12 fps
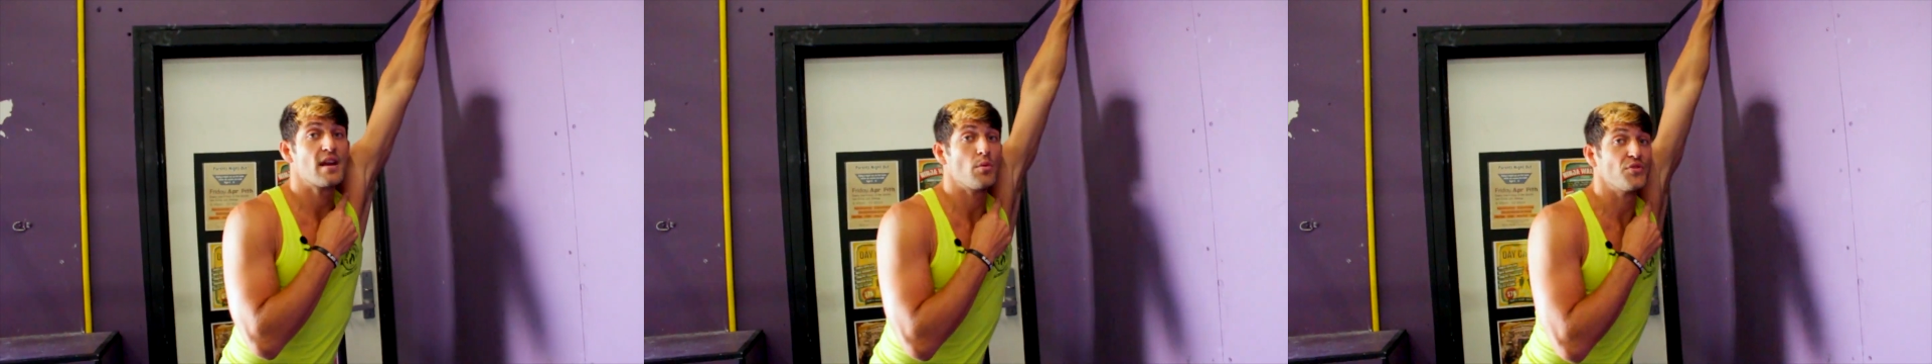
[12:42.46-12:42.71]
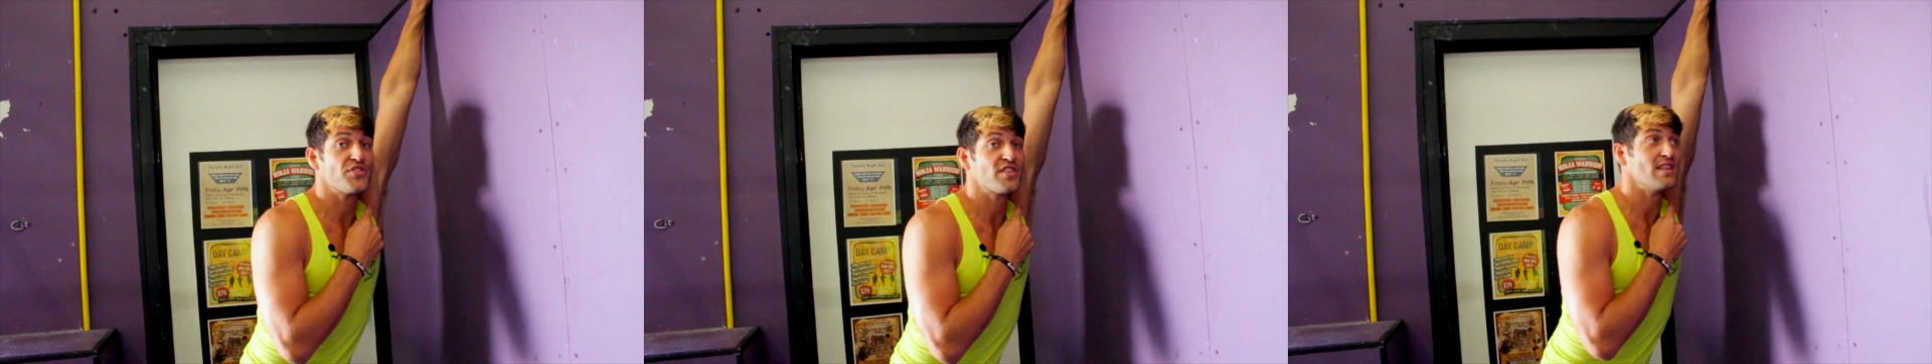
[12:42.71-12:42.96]
that I
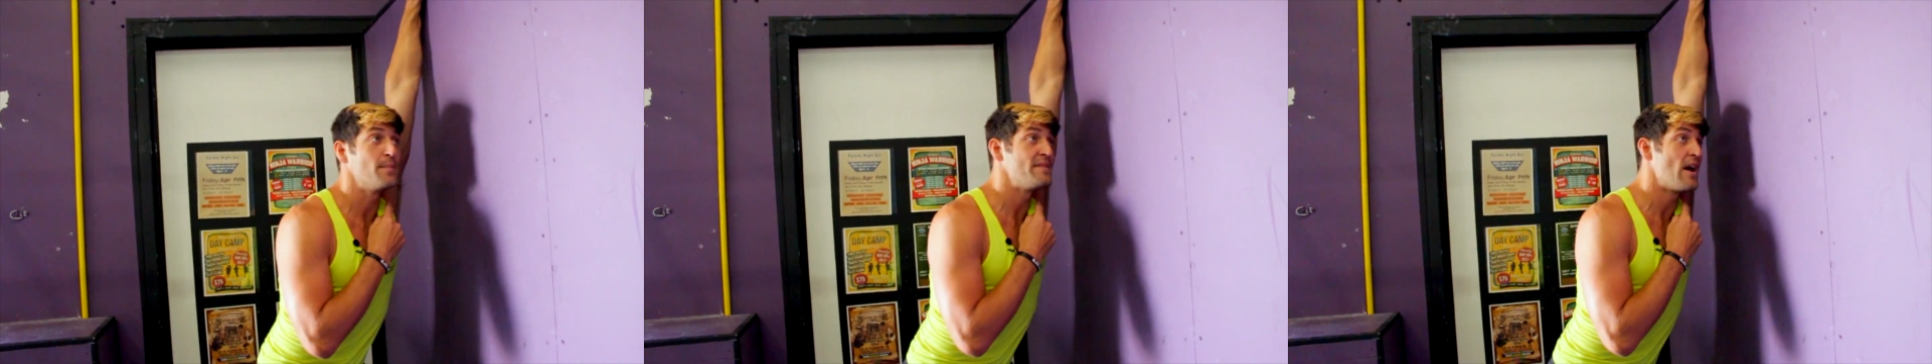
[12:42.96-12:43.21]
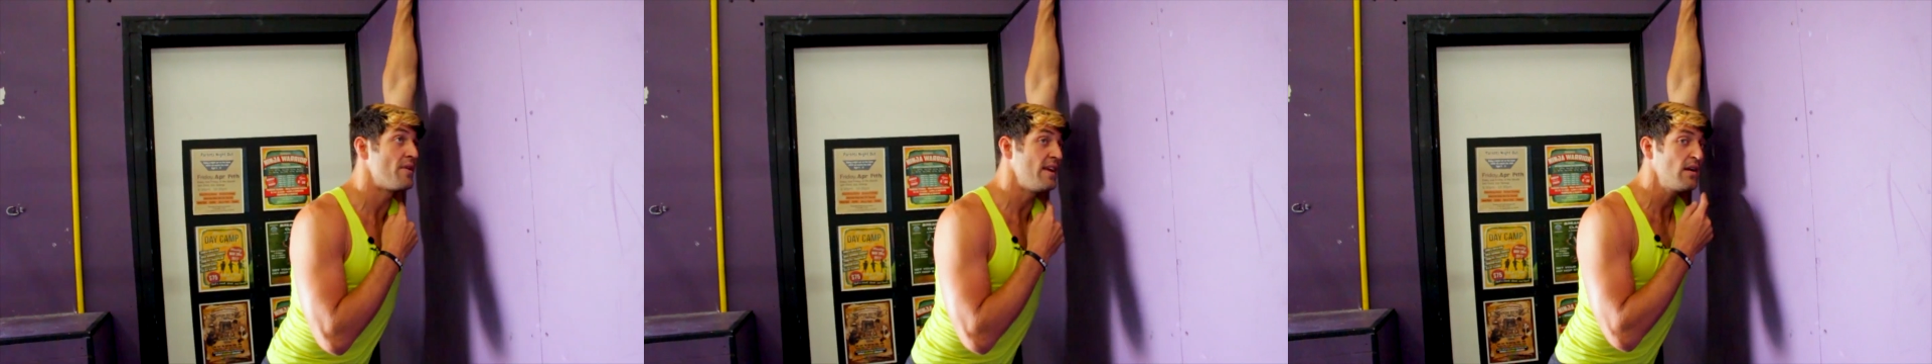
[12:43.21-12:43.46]
will slip
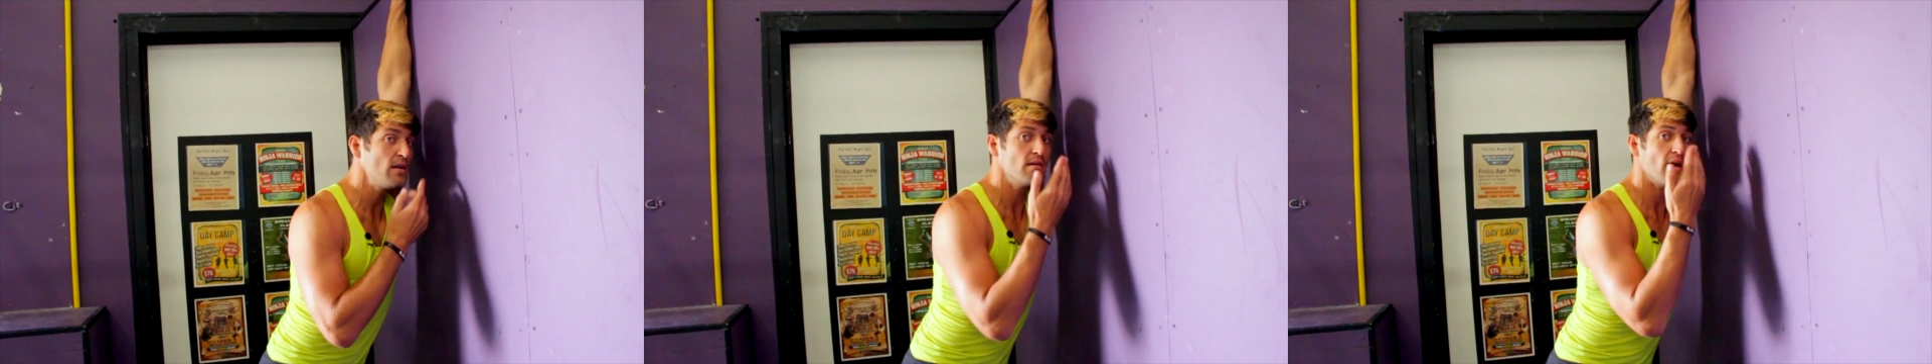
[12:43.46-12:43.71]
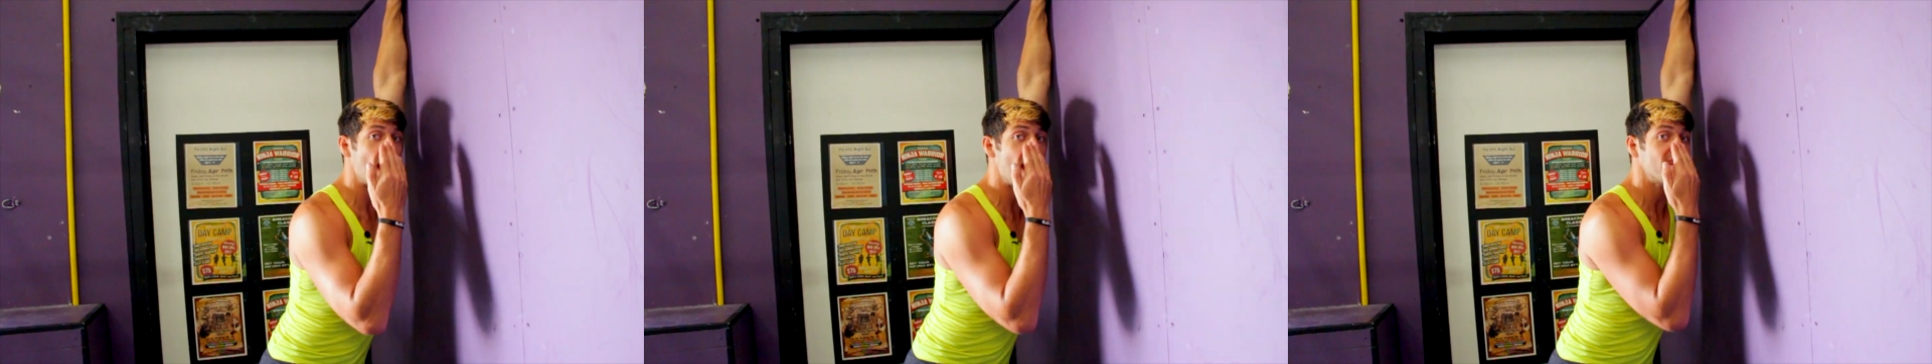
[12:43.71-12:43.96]
down here
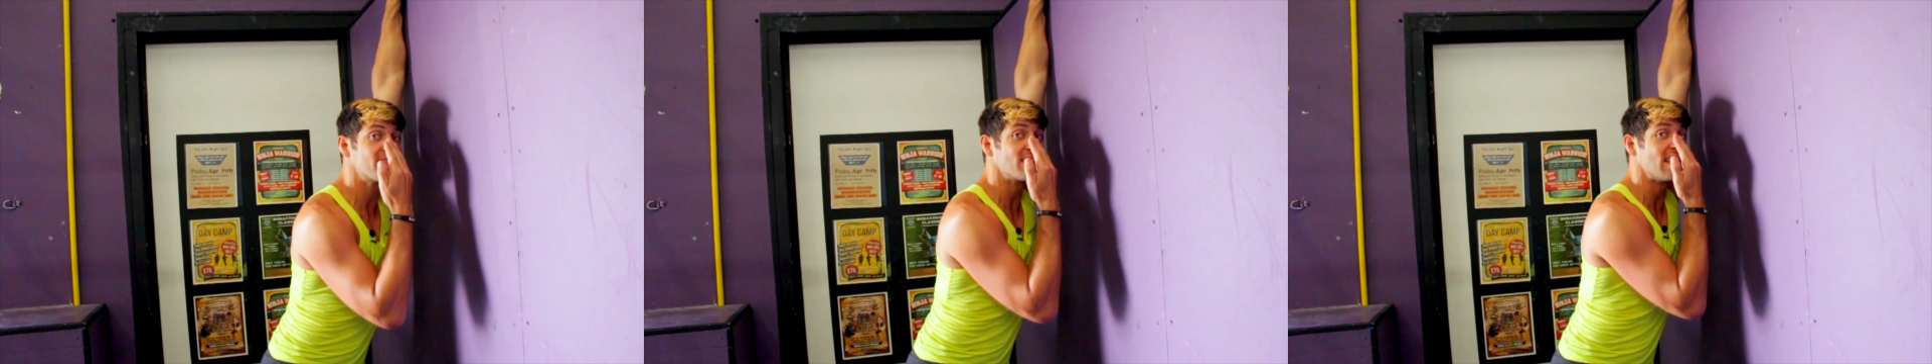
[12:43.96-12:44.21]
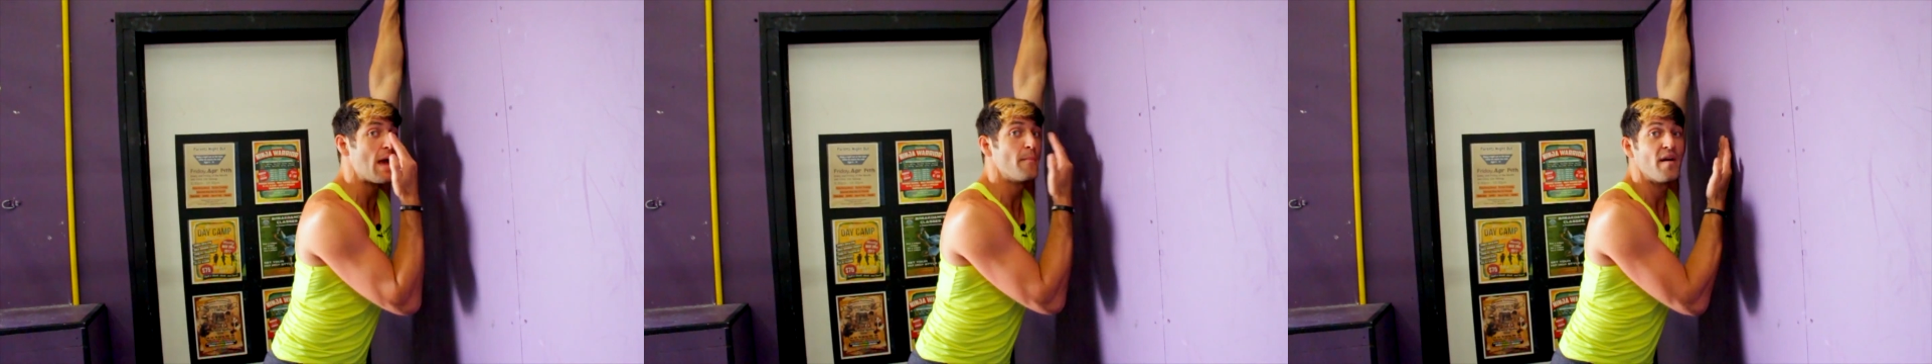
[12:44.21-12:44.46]
and
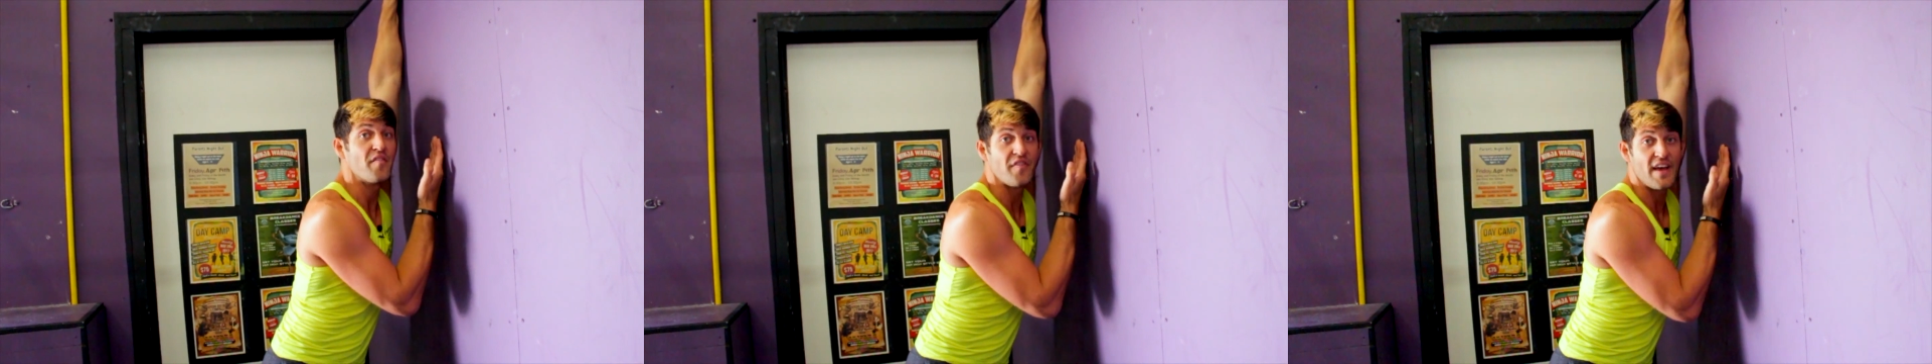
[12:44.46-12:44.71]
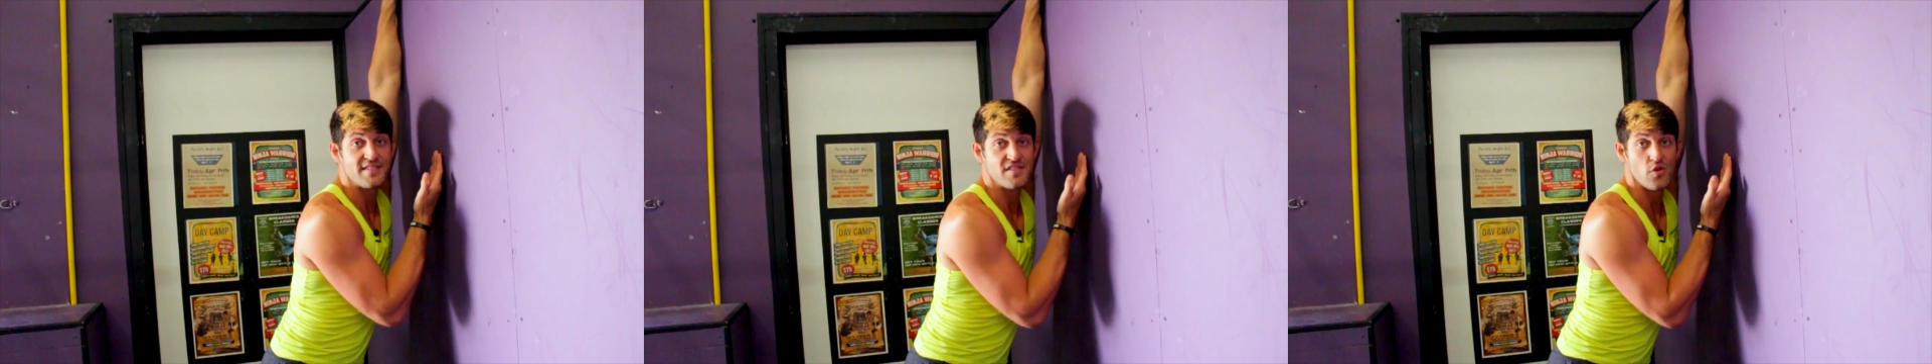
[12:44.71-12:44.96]
slam my
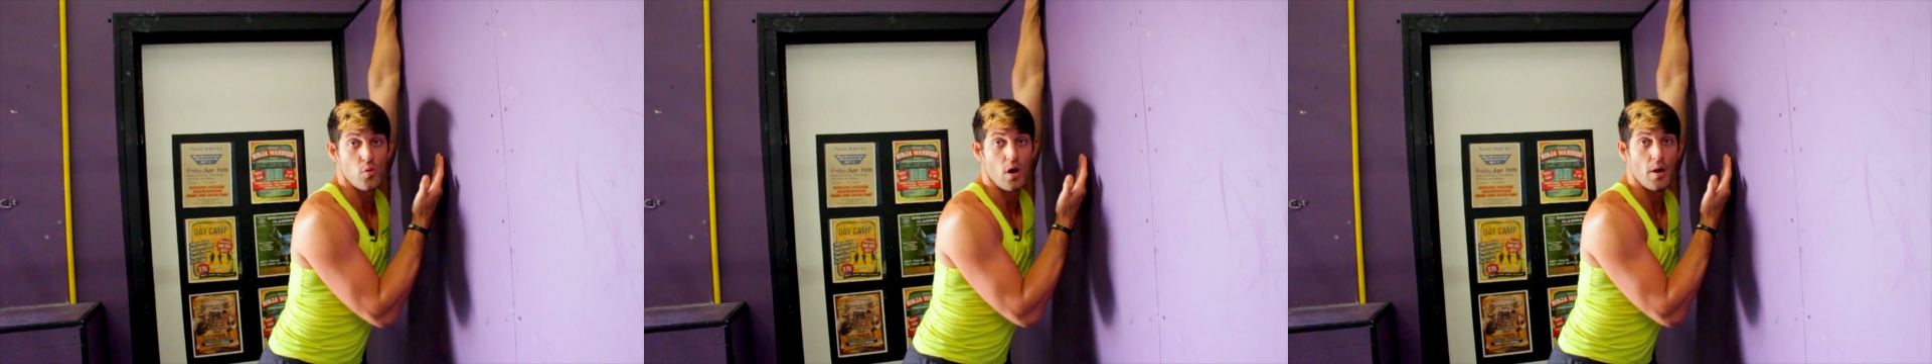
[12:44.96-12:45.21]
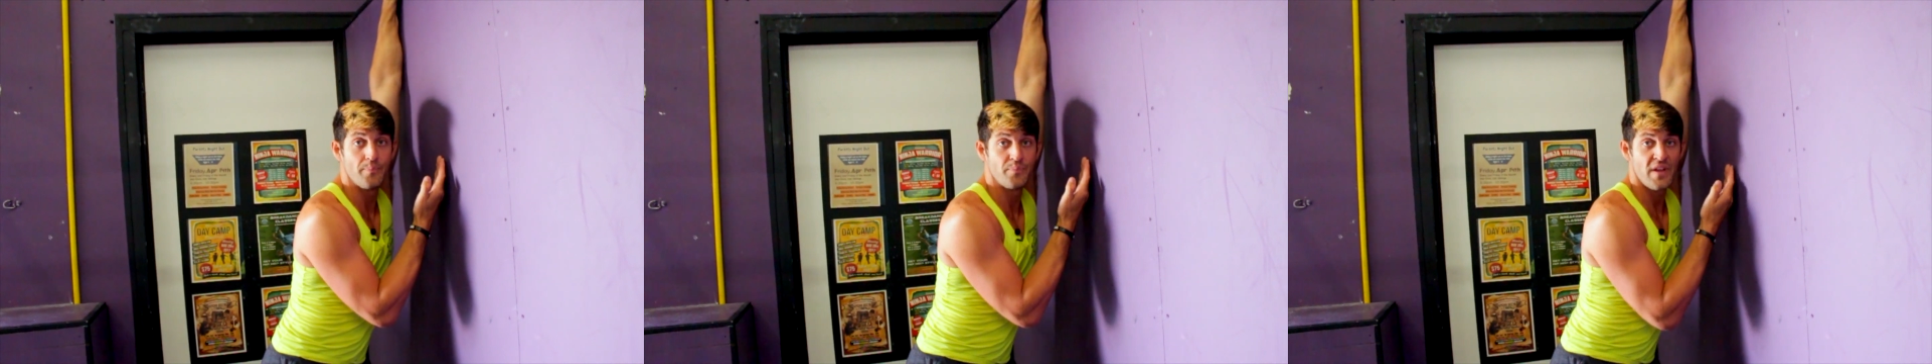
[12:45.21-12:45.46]
face in the
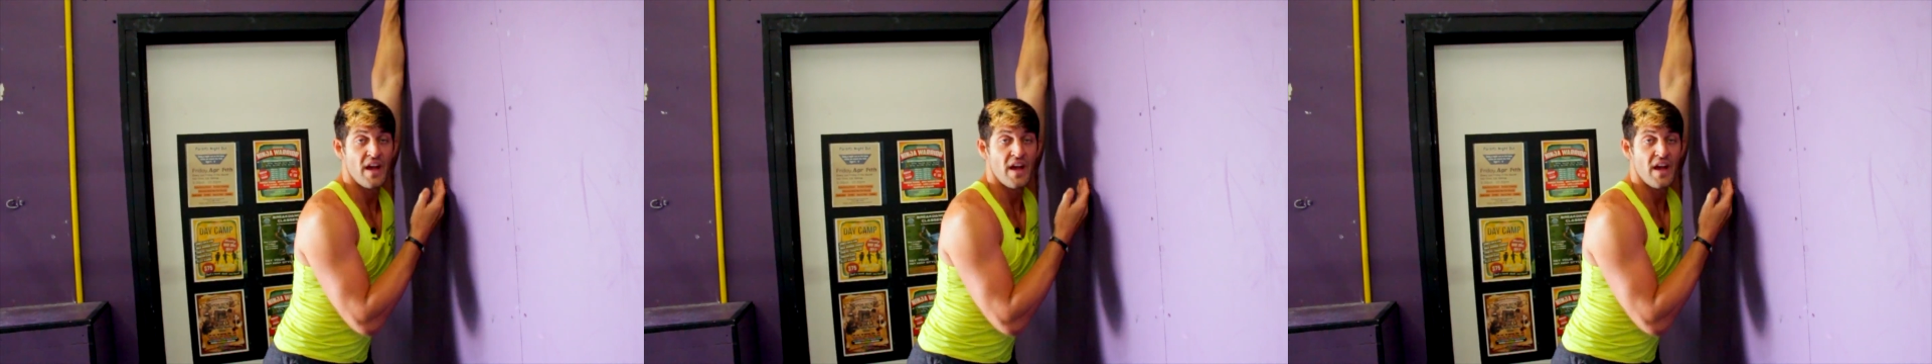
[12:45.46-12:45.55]
wall.